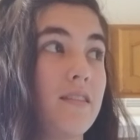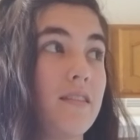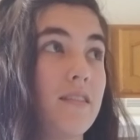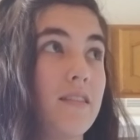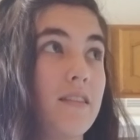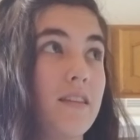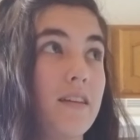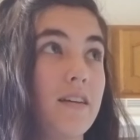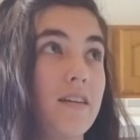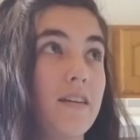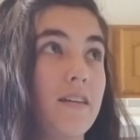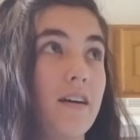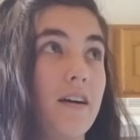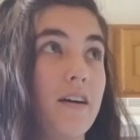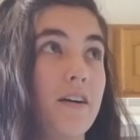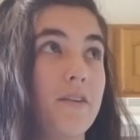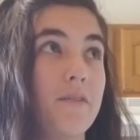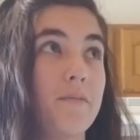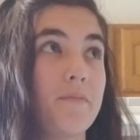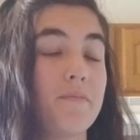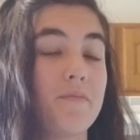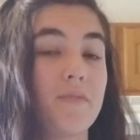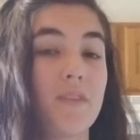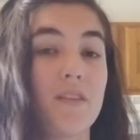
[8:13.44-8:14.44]
the
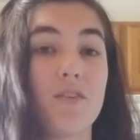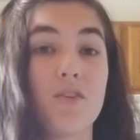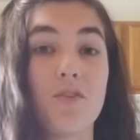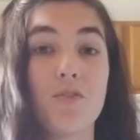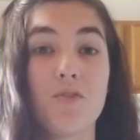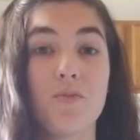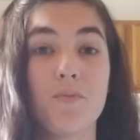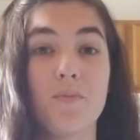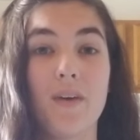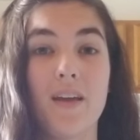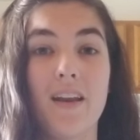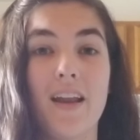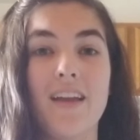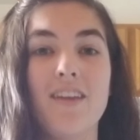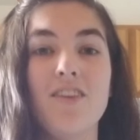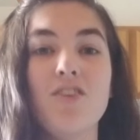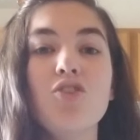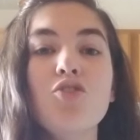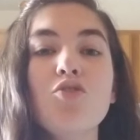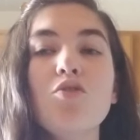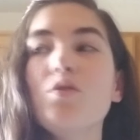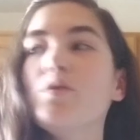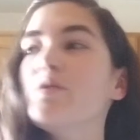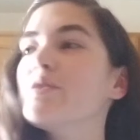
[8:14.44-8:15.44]
living room, and I
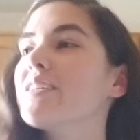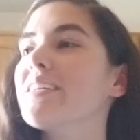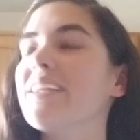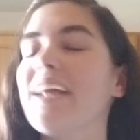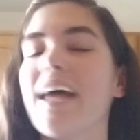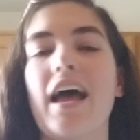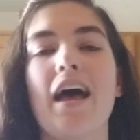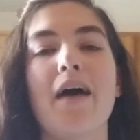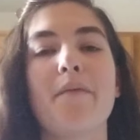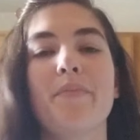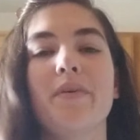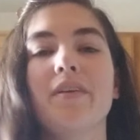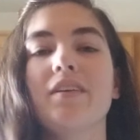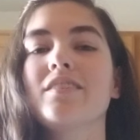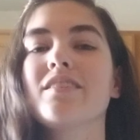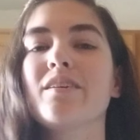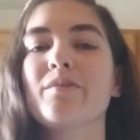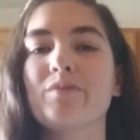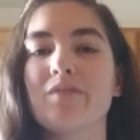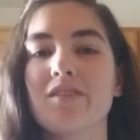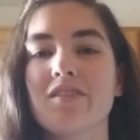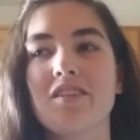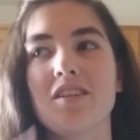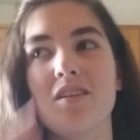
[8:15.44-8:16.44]
knew it was going to happen because I
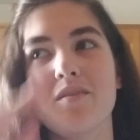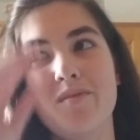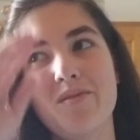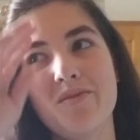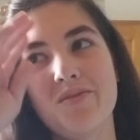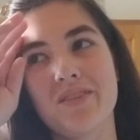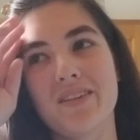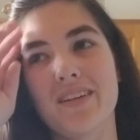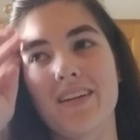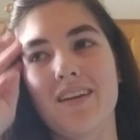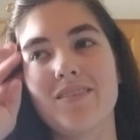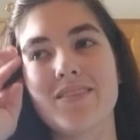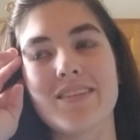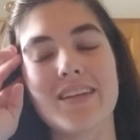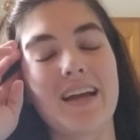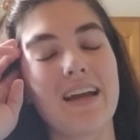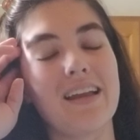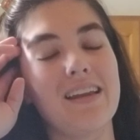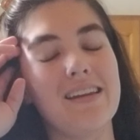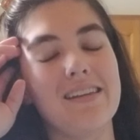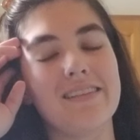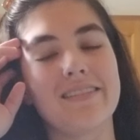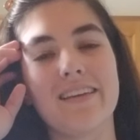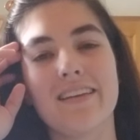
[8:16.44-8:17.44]
was listening to music, and I was like, I
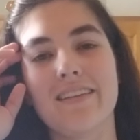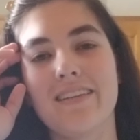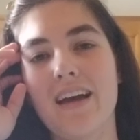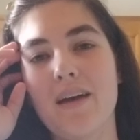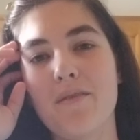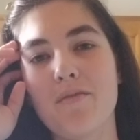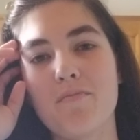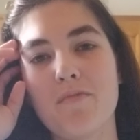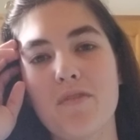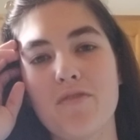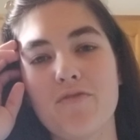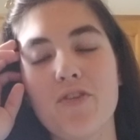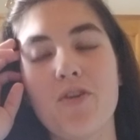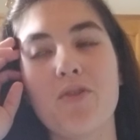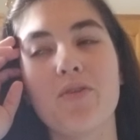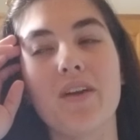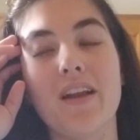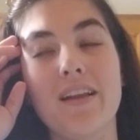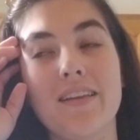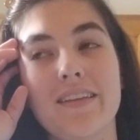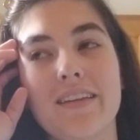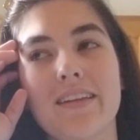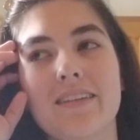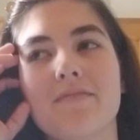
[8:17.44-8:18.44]
need to set a timer on my phone, and
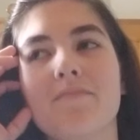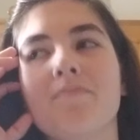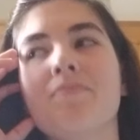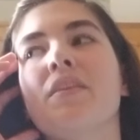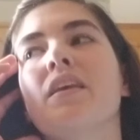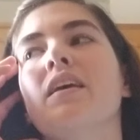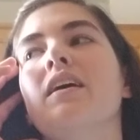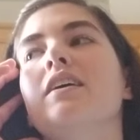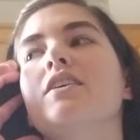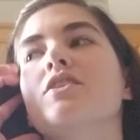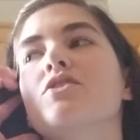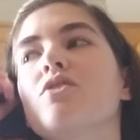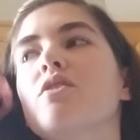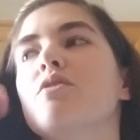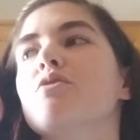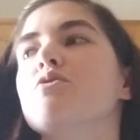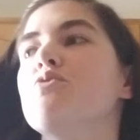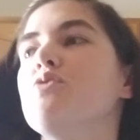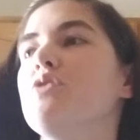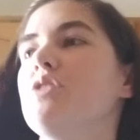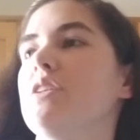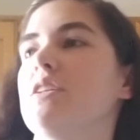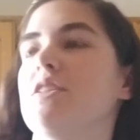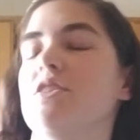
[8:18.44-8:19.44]
I didn't. So I was
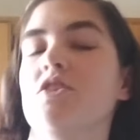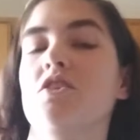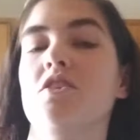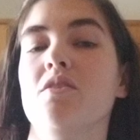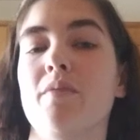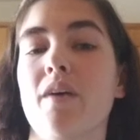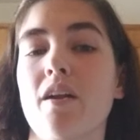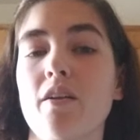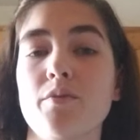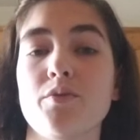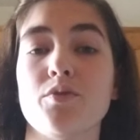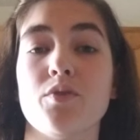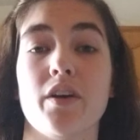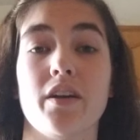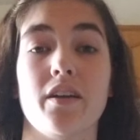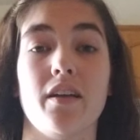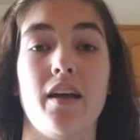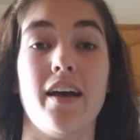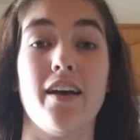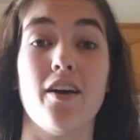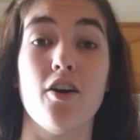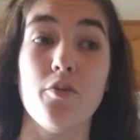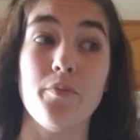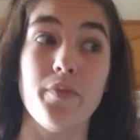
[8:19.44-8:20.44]
really concerned about them, so
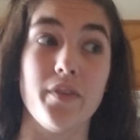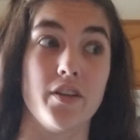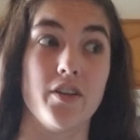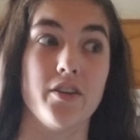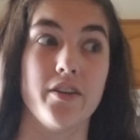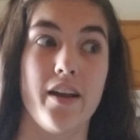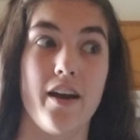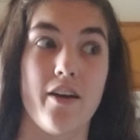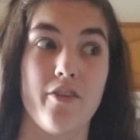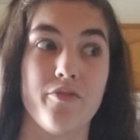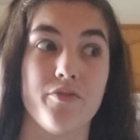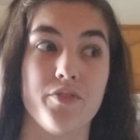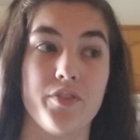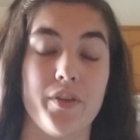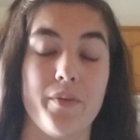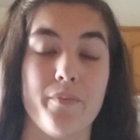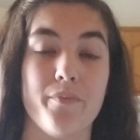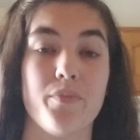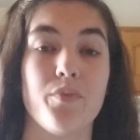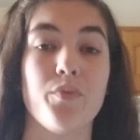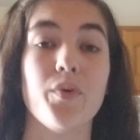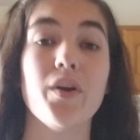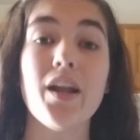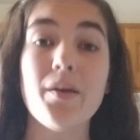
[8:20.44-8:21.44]
I hope they turned out for them.
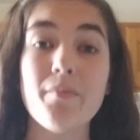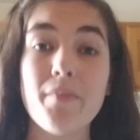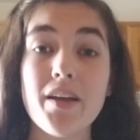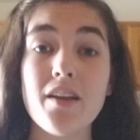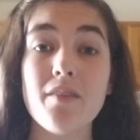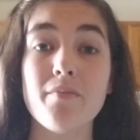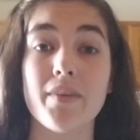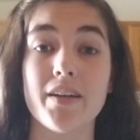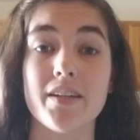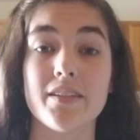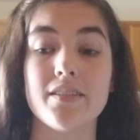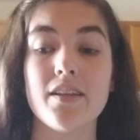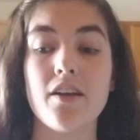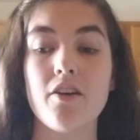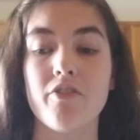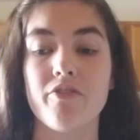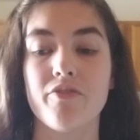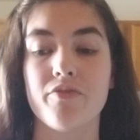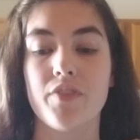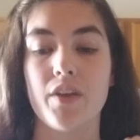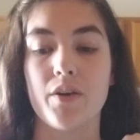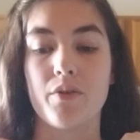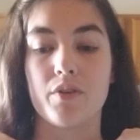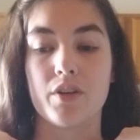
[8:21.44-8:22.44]
When I made them
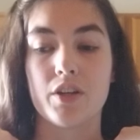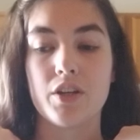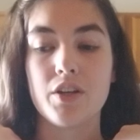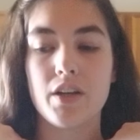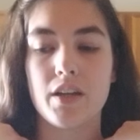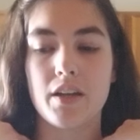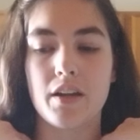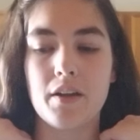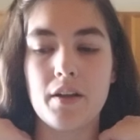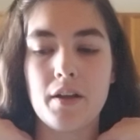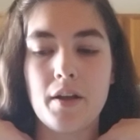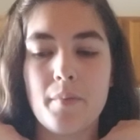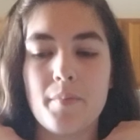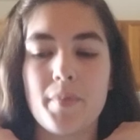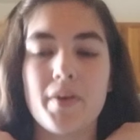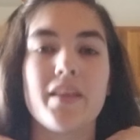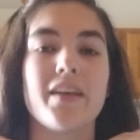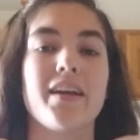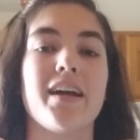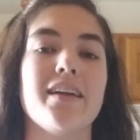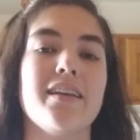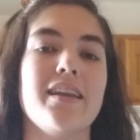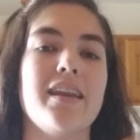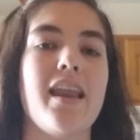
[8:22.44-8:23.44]
myself, they were good, but
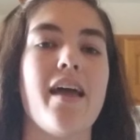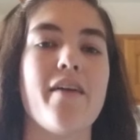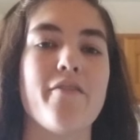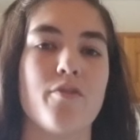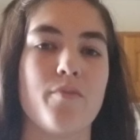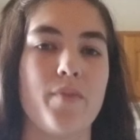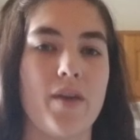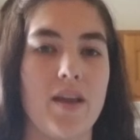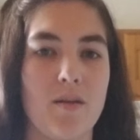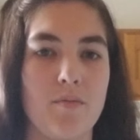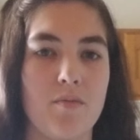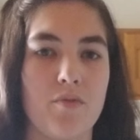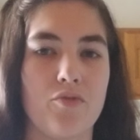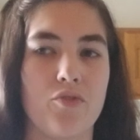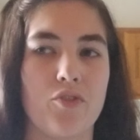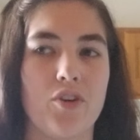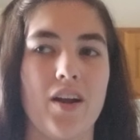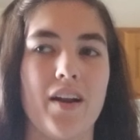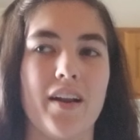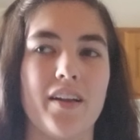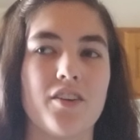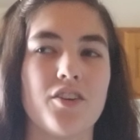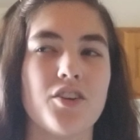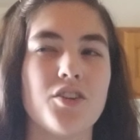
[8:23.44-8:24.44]
like I'd never made them before,
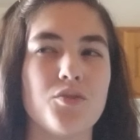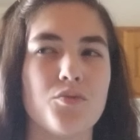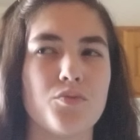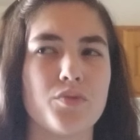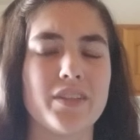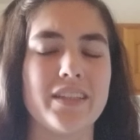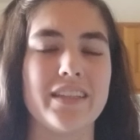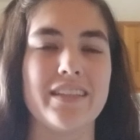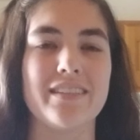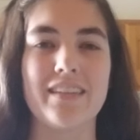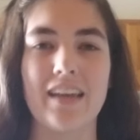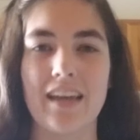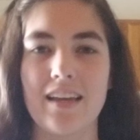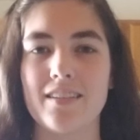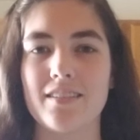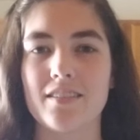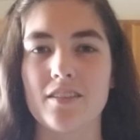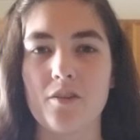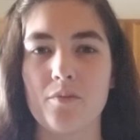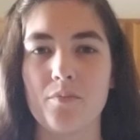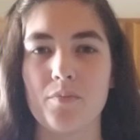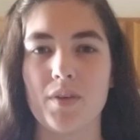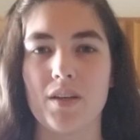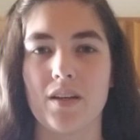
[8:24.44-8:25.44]
and I couldn't really taste
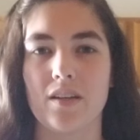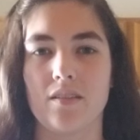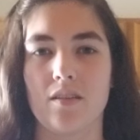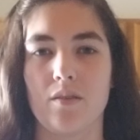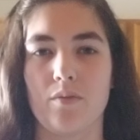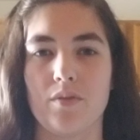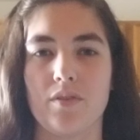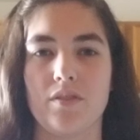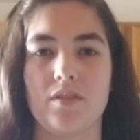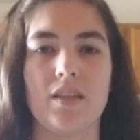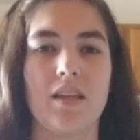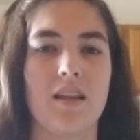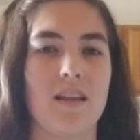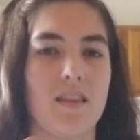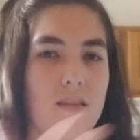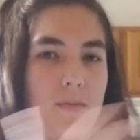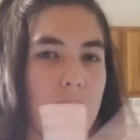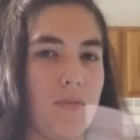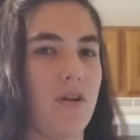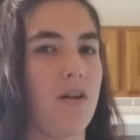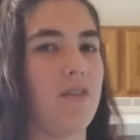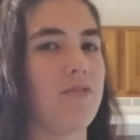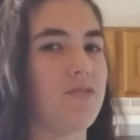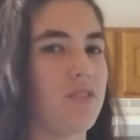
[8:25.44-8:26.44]
them because I was sending them
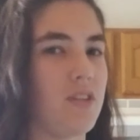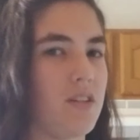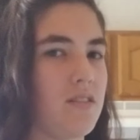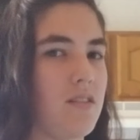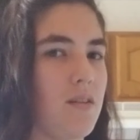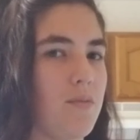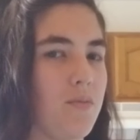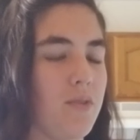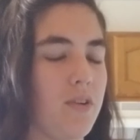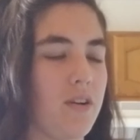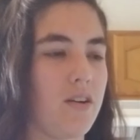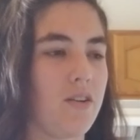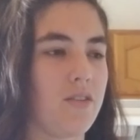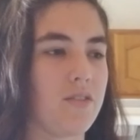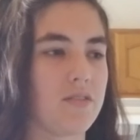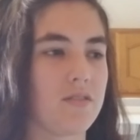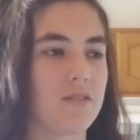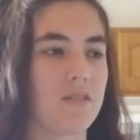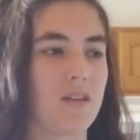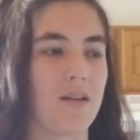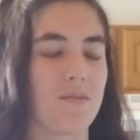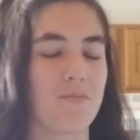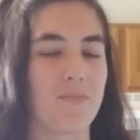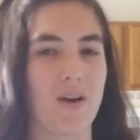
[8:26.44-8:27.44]
off to somewhere
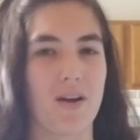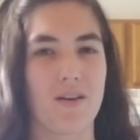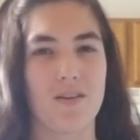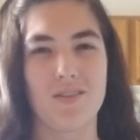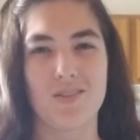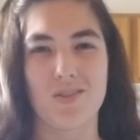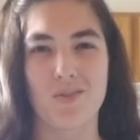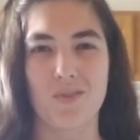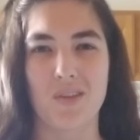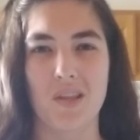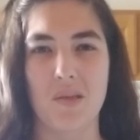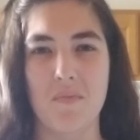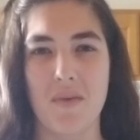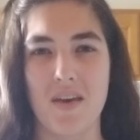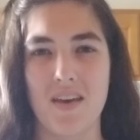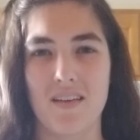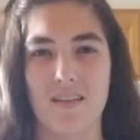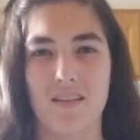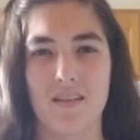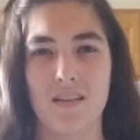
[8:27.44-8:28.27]
else, and brownies only made